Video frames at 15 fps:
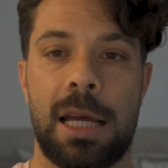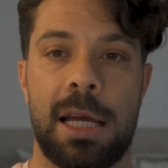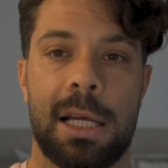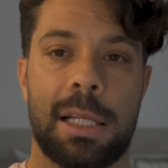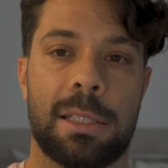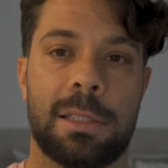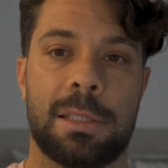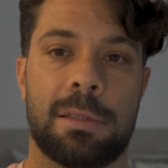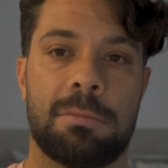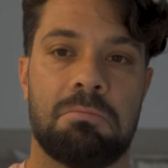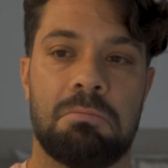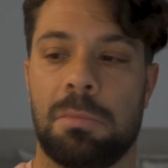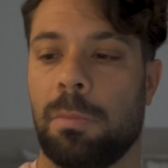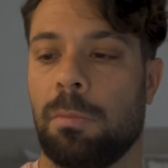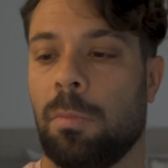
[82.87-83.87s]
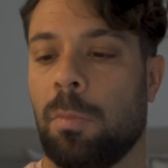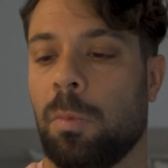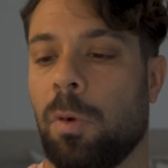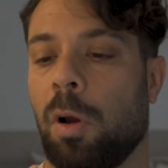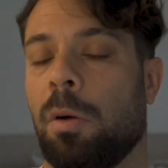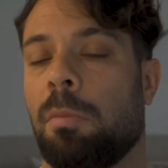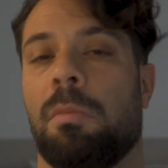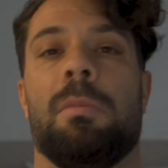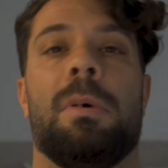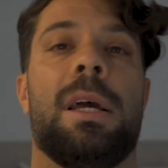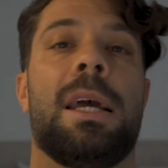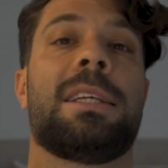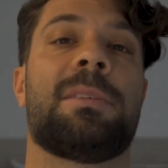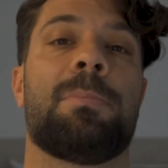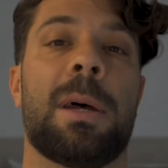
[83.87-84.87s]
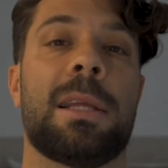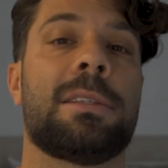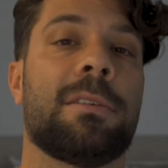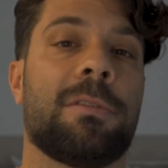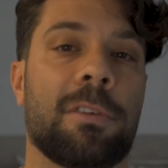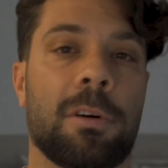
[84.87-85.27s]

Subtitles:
it's expensive